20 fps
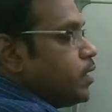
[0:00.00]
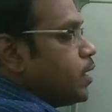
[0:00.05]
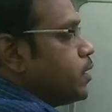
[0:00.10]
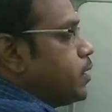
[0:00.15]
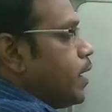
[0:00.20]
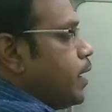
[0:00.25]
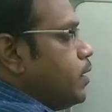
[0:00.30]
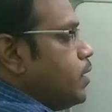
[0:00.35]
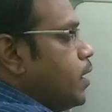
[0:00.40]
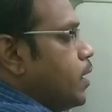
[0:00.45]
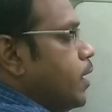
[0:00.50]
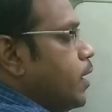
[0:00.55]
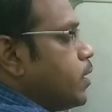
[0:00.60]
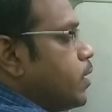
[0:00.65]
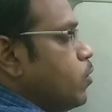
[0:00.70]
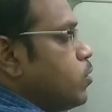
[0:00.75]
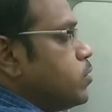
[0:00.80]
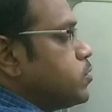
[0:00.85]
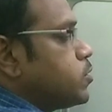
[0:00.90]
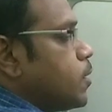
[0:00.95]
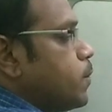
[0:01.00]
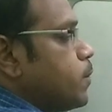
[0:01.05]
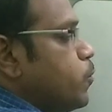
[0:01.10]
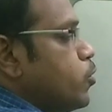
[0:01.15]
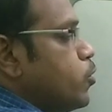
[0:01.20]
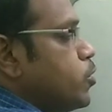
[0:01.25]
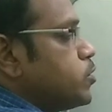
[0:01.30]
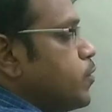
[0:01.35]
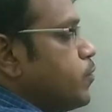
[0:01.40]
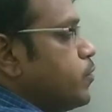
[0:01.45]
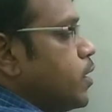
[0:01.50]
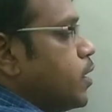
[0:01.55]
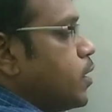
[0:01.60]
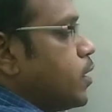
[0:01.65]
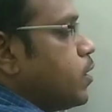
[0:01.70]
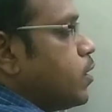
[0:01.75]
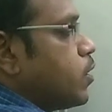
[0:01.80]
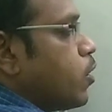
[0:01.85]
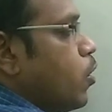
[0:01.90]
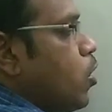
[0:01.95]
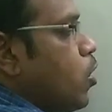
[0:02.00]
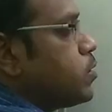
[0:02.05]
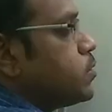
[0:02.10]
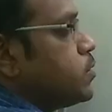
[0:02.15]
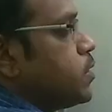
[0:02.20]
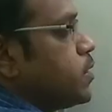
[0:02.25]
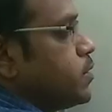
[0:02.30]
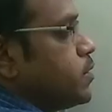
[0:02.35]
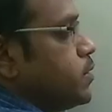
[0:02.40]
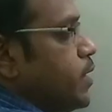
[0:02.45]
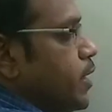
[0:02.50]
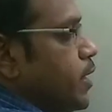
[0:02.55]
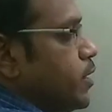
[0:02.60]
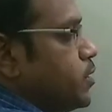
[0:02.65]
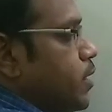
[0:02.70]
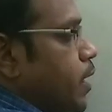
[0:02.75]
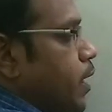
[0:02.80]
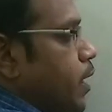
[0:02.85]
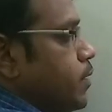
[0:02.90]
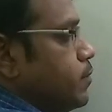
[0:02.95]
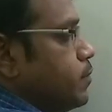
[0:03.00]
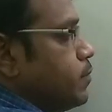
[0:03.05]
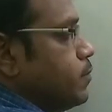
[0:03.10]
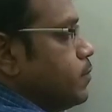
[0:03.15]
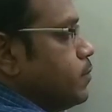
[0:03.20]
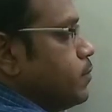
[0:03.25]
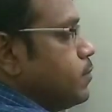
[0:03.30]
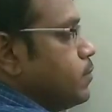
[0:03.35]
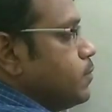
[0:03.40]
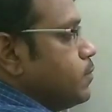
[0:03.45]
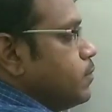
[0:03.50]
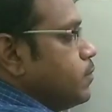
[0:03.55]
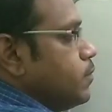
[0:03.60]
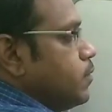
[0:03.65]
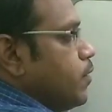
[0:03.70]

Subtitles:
In the 10 electrons, suppose if they cross this junction,